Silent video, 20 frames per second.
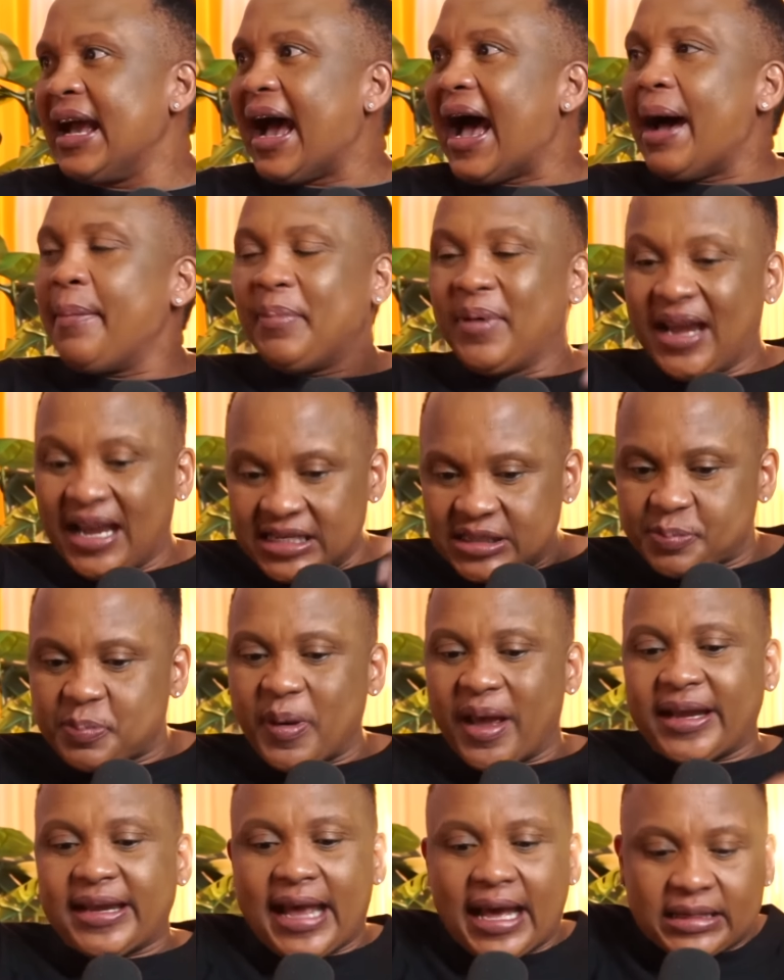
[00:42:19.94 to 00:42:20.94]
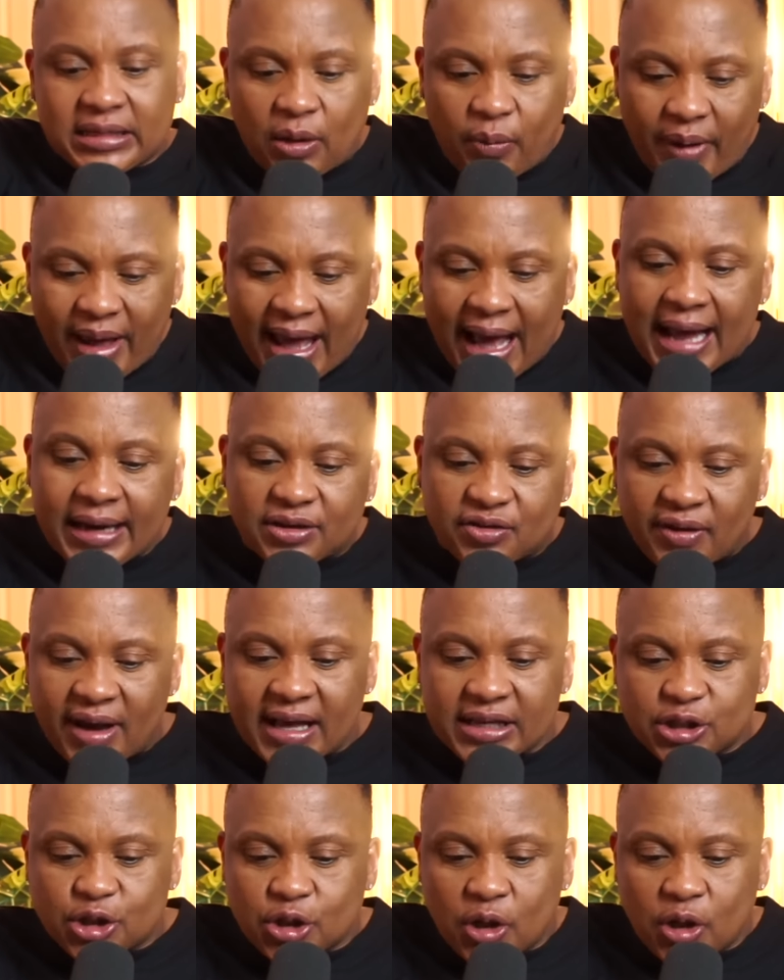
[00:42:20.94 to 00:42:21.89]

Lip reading: I'm lesbian, yeah. The way I dress.